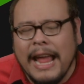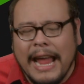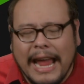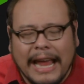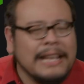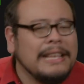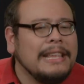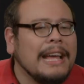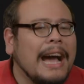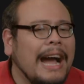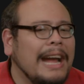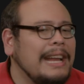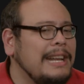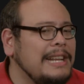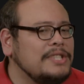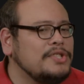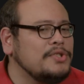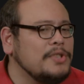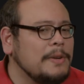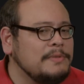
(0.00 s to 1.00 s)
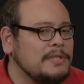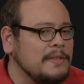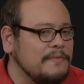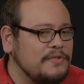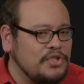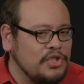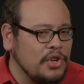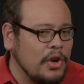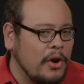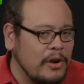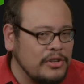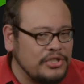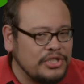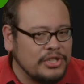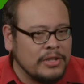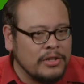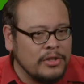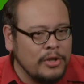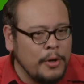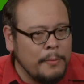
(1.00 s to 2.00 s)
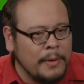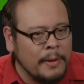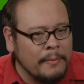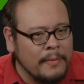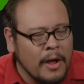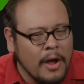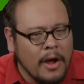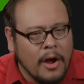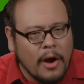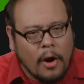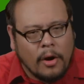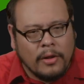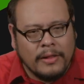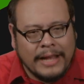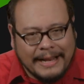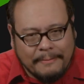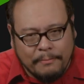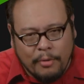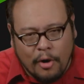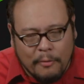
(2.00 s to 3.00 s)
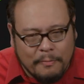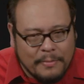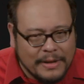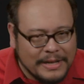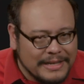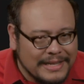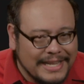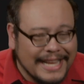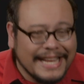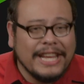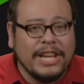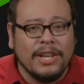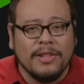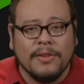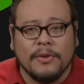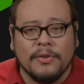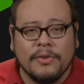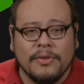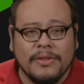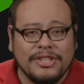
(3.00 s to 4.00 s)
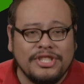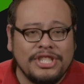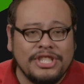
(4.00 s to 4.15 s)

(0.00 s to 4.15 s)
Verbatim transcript: and tiny strips of charged aluminum are laid perpendicular to the